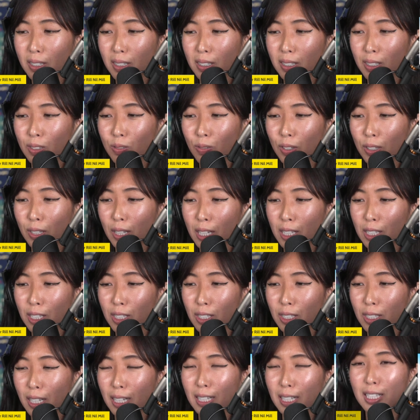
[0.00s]
is
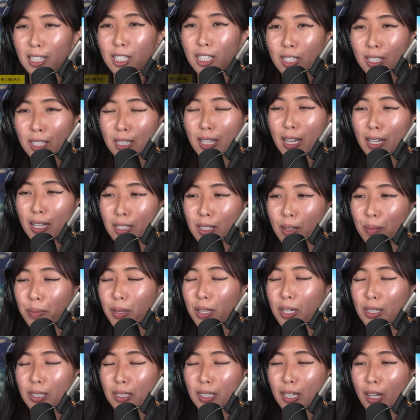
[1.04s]
fallacious, like they just say
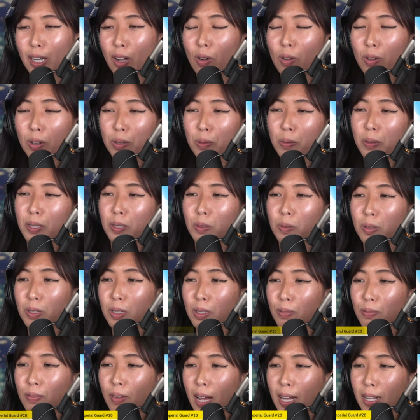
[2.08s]
something, it's like all it was was
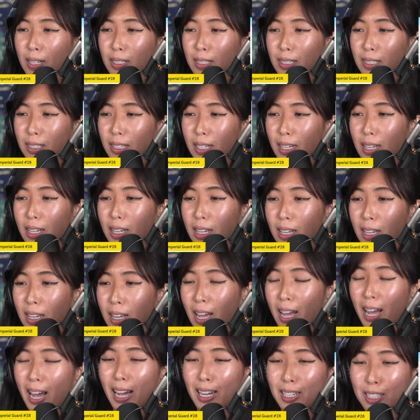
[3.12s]
a fallacy.
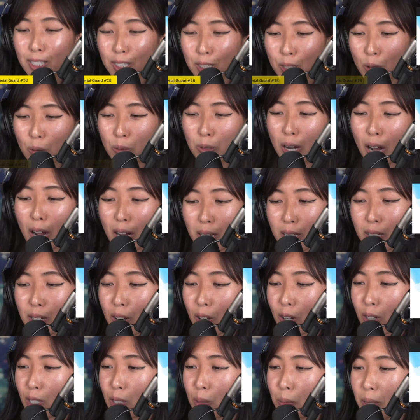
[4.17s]
I just go, not an
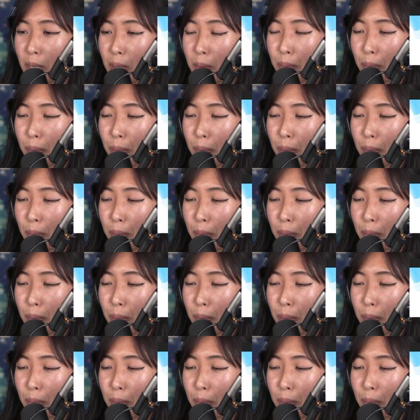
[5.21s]
argument,